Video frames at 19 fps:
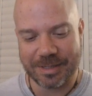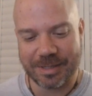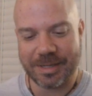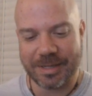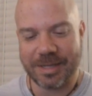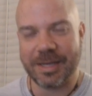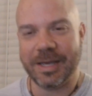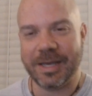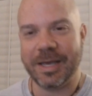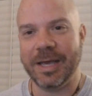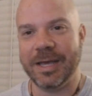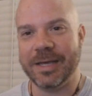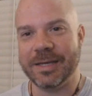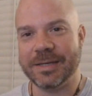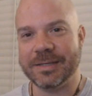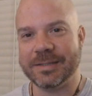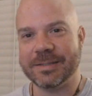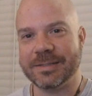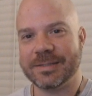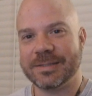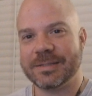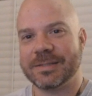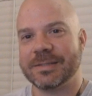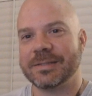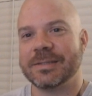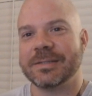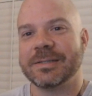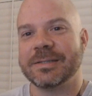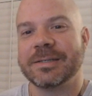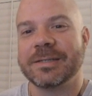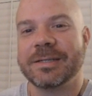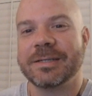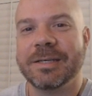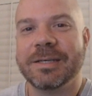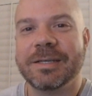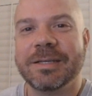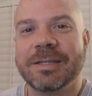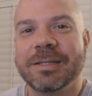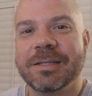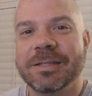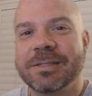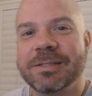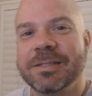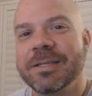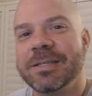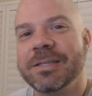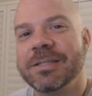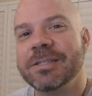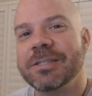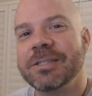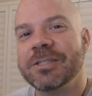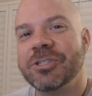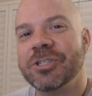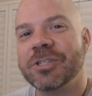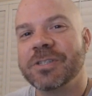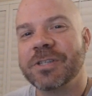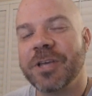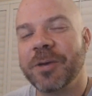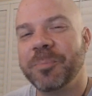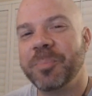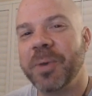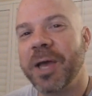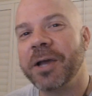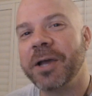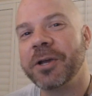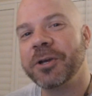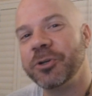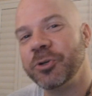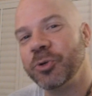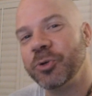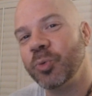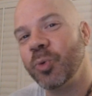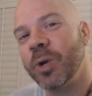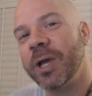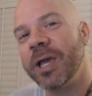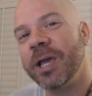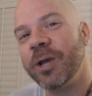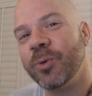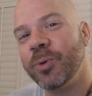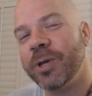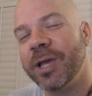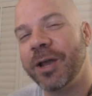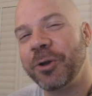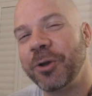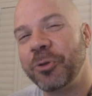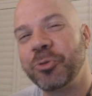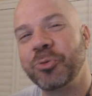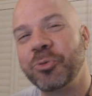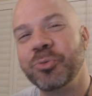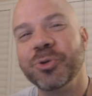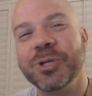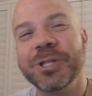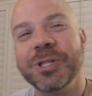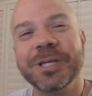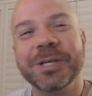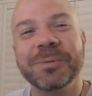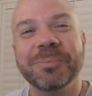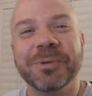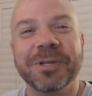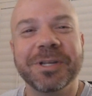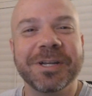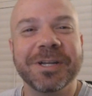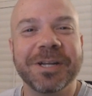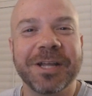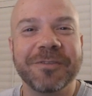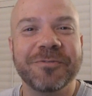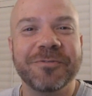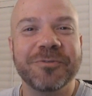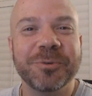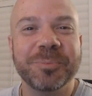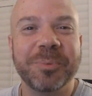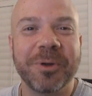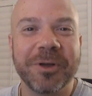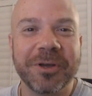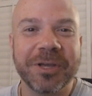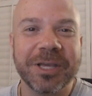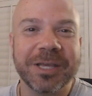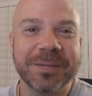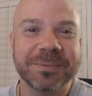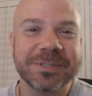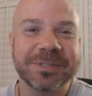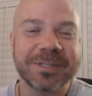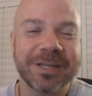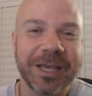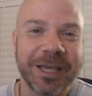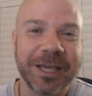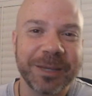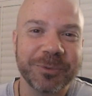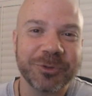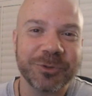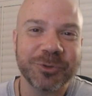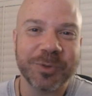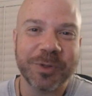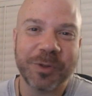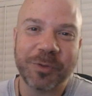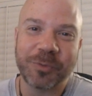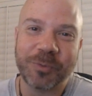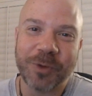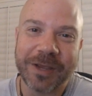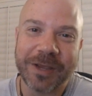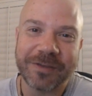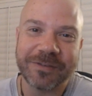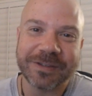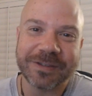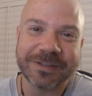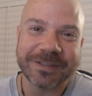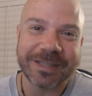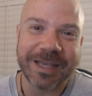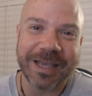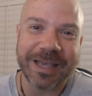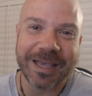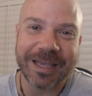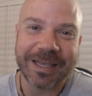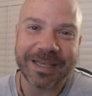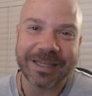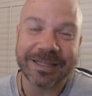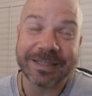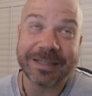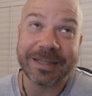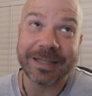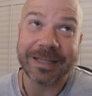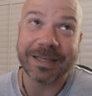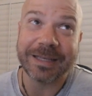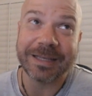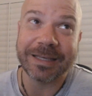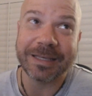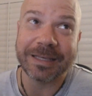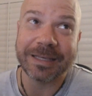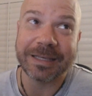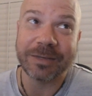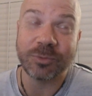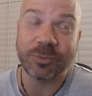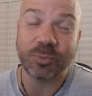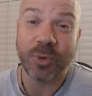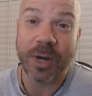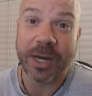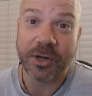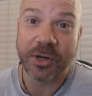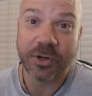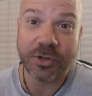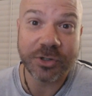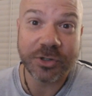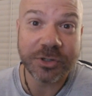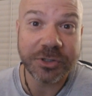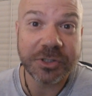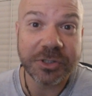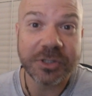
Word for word: As the season just got back underway. We had a thrilling Monday night football game tonight between the Ravens and the Raiders.